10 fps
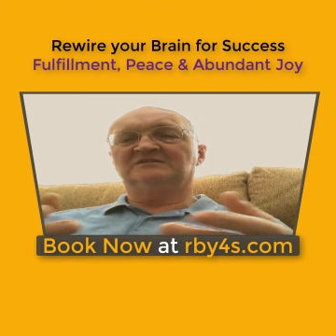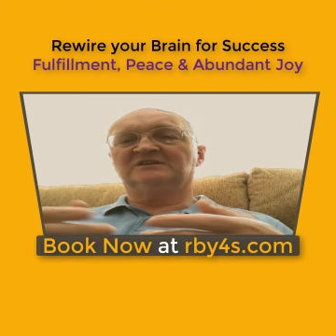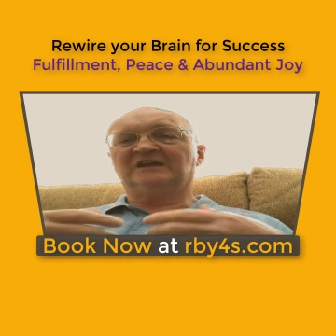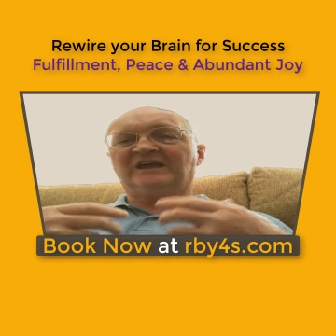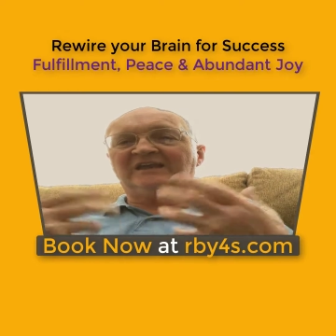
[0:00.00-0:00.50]

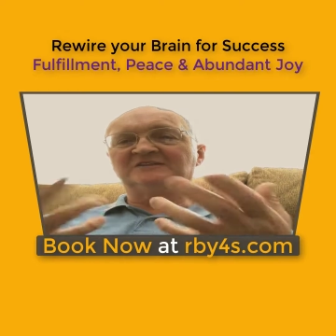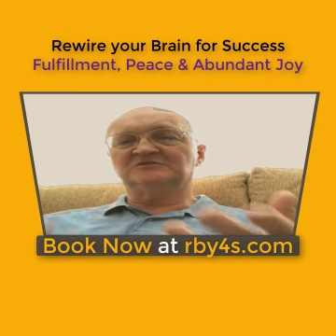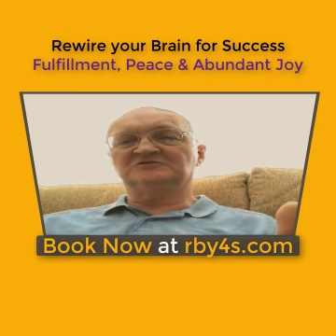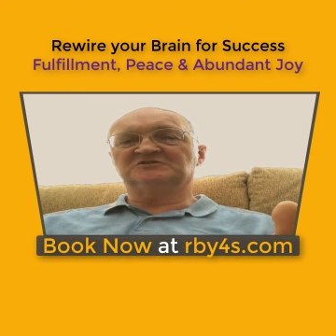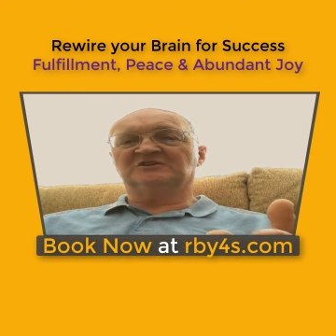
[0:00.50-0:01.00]
the
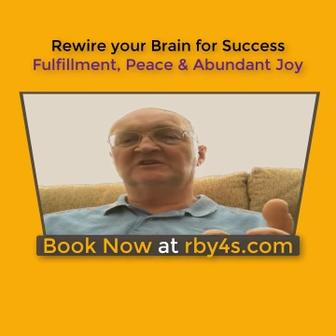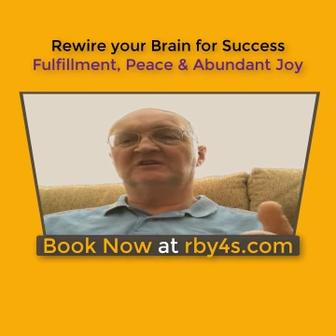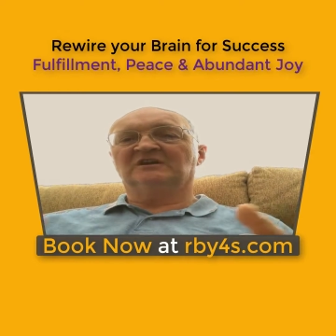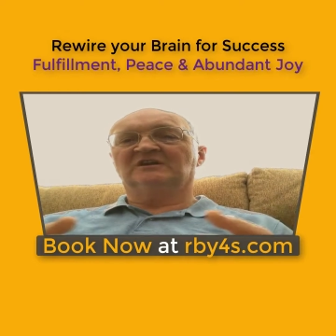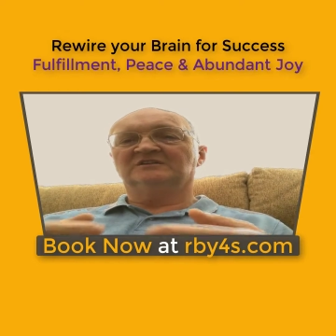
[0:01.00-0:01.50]
energy,
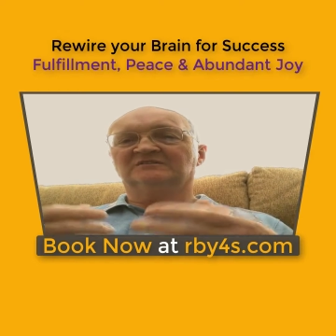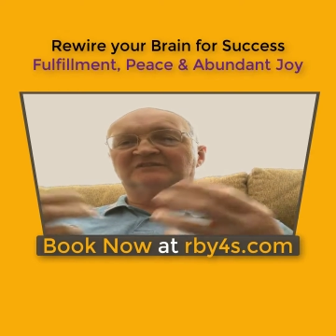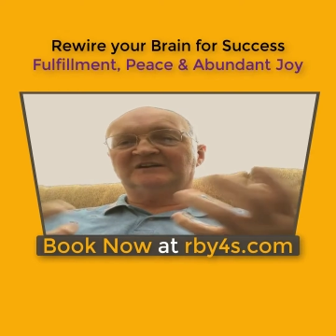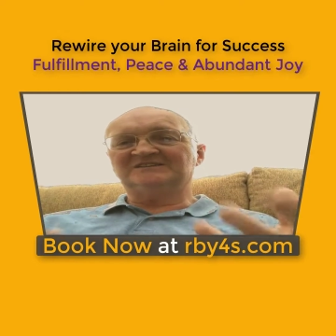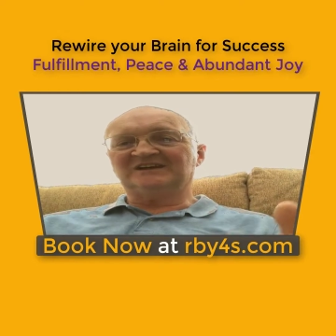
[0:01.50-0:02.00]
the
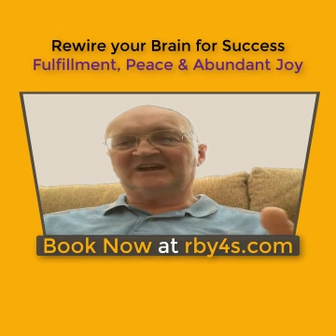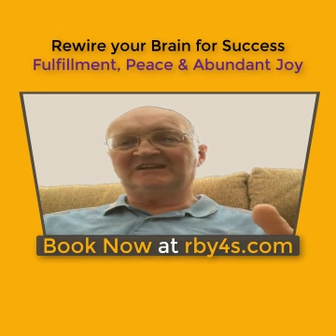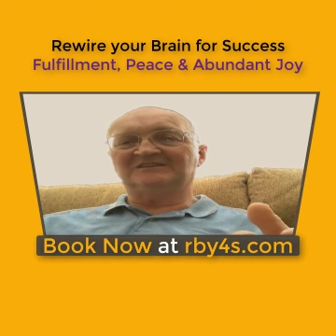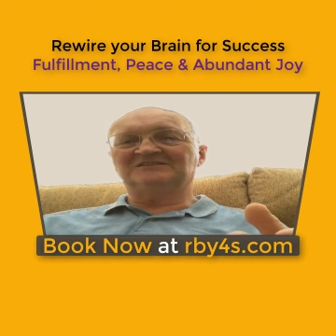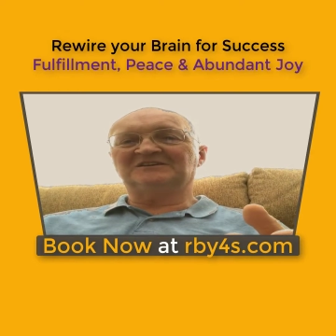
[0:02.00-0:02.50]

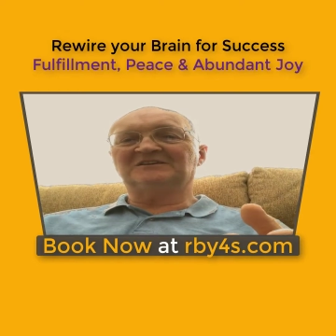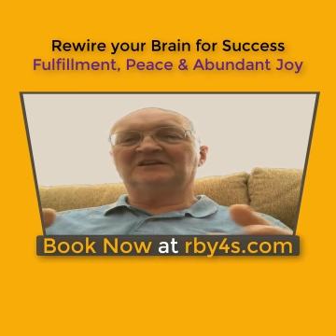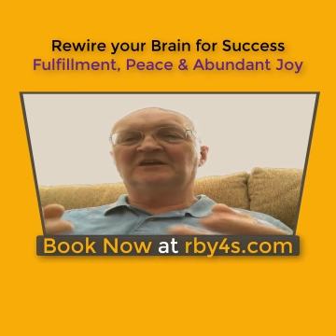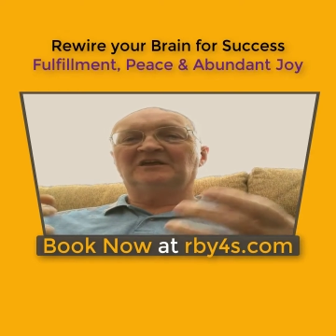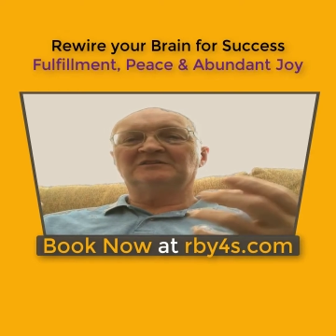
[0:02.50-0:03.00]
vitality,
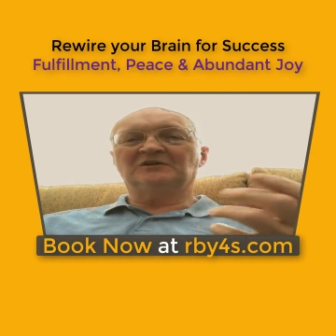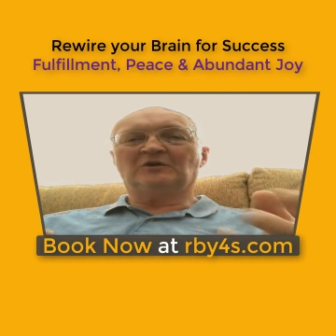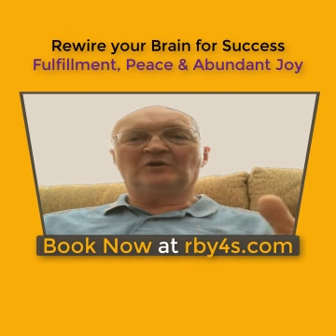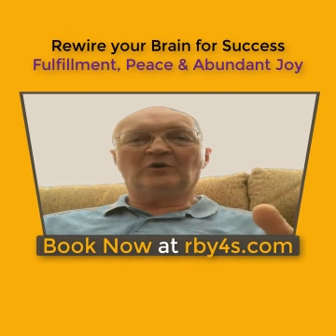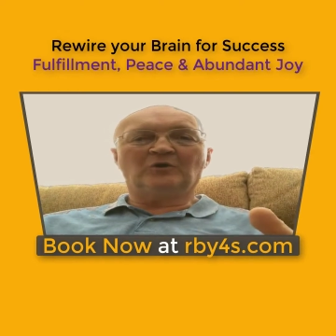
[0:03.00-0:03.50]
the
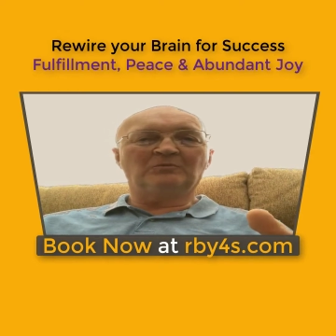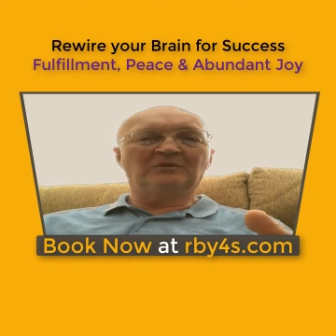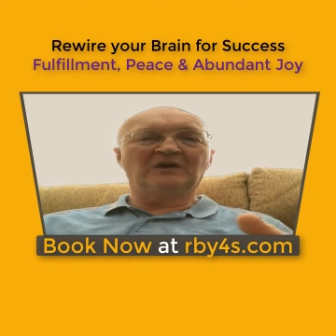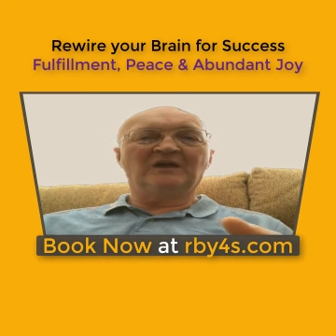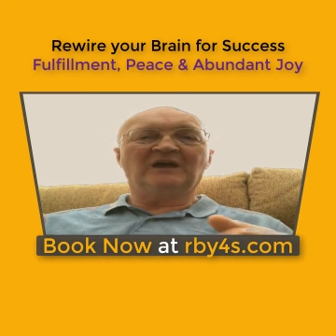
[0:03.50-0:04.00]
hope,
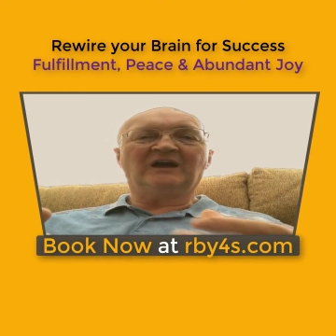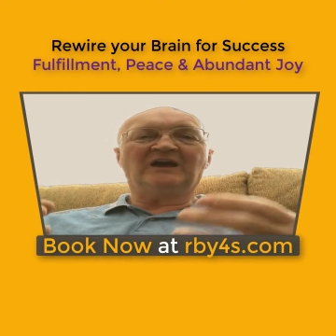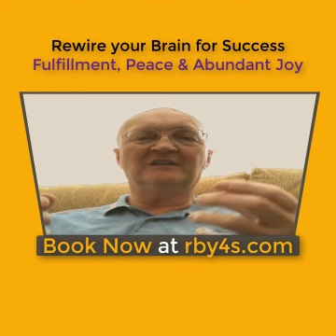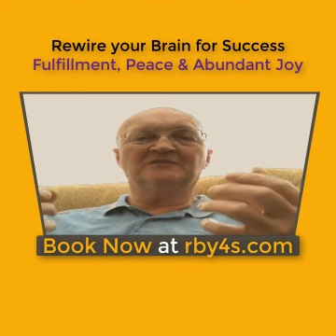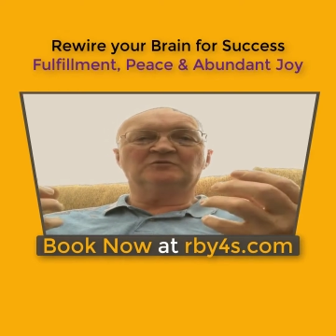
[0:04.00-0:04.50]

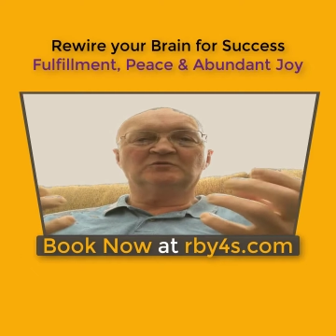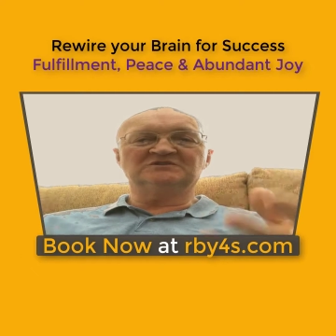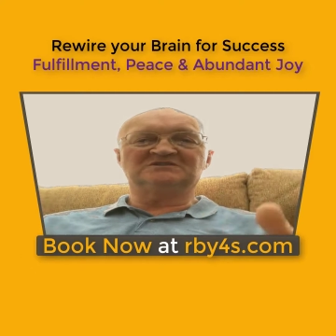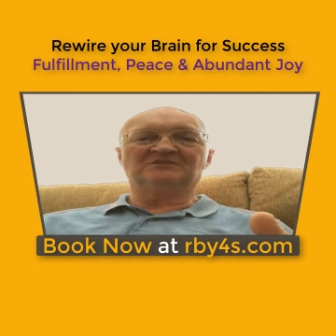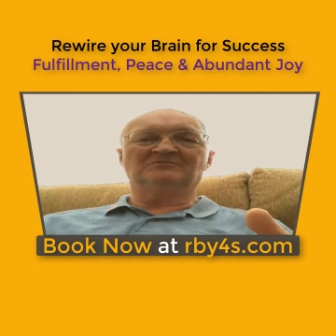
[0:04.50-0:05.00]
and the
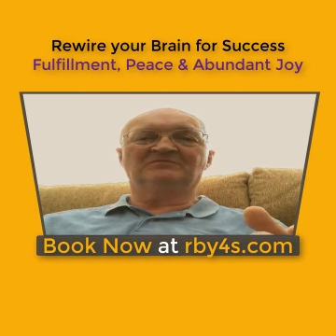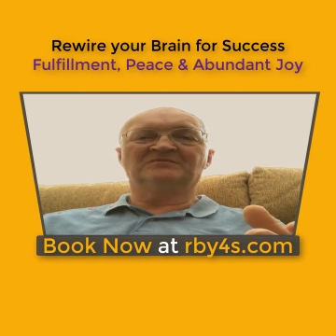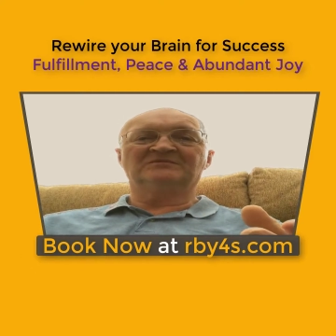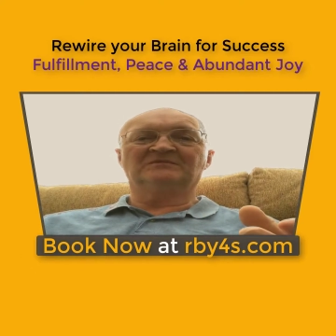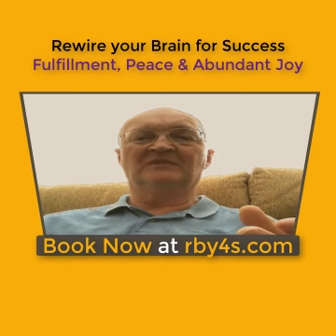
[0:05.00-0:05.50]
wisdom
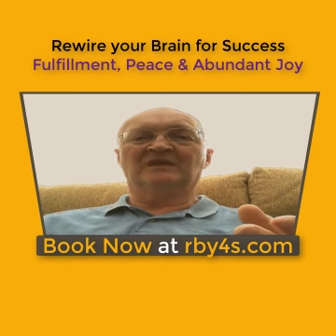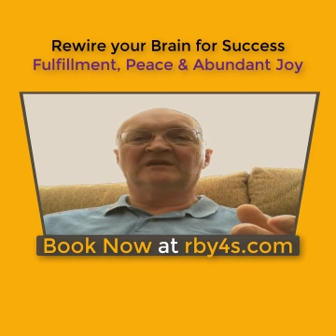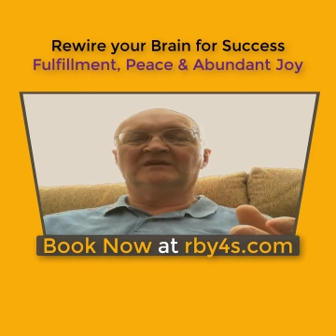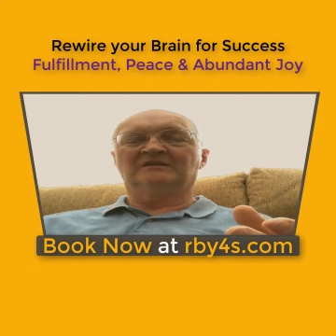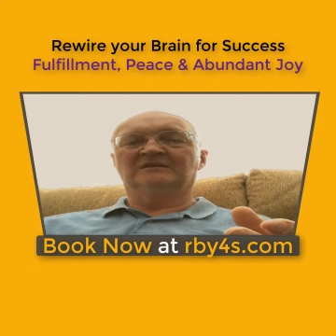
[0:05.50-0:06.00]

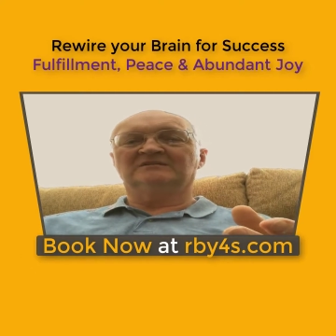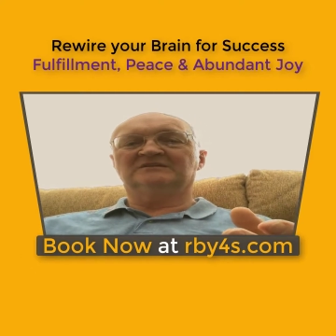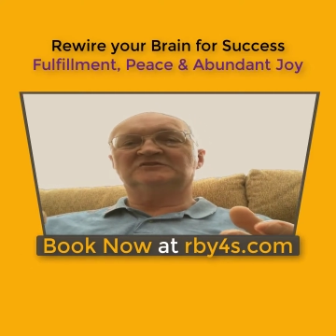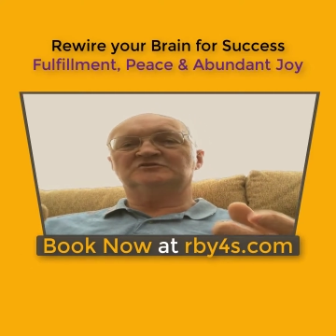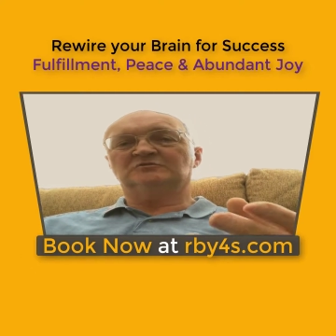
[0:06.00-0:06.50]

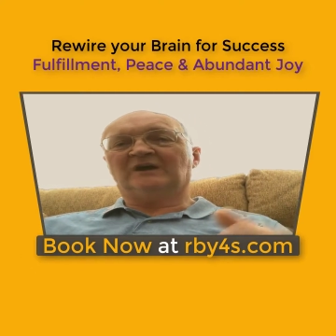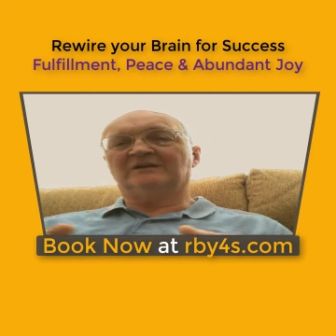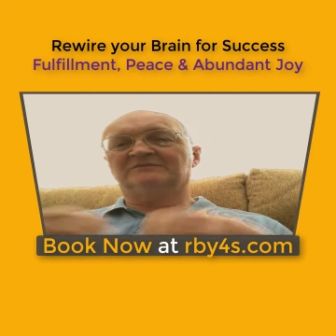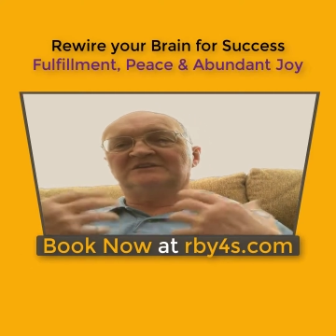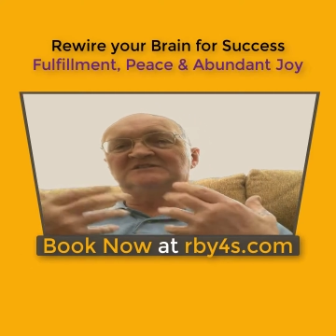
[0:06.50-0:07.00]
that you
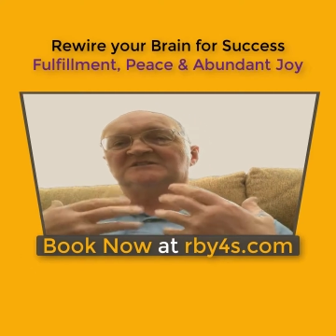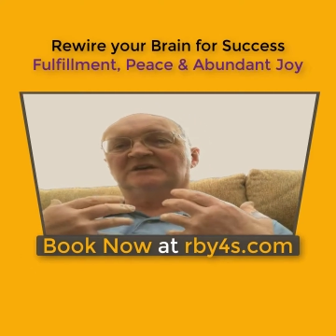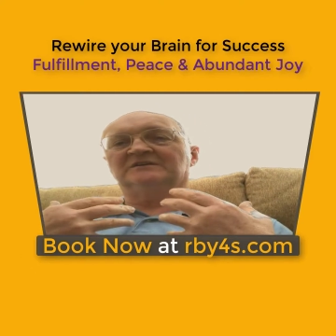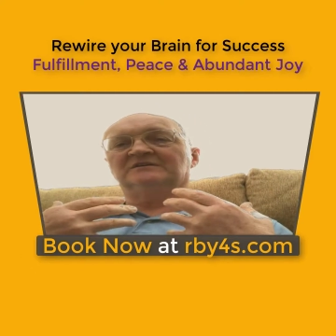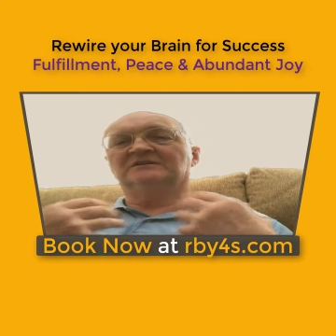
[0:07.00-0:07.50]
have
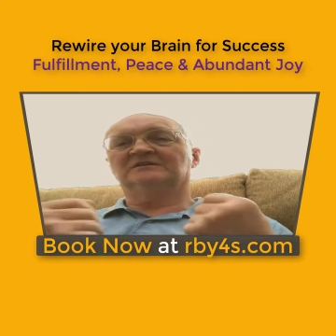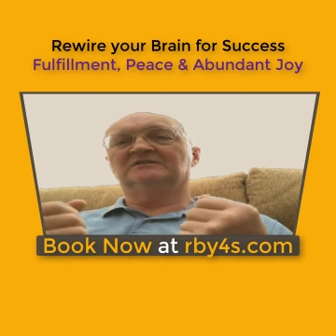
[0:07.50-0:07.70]
inside,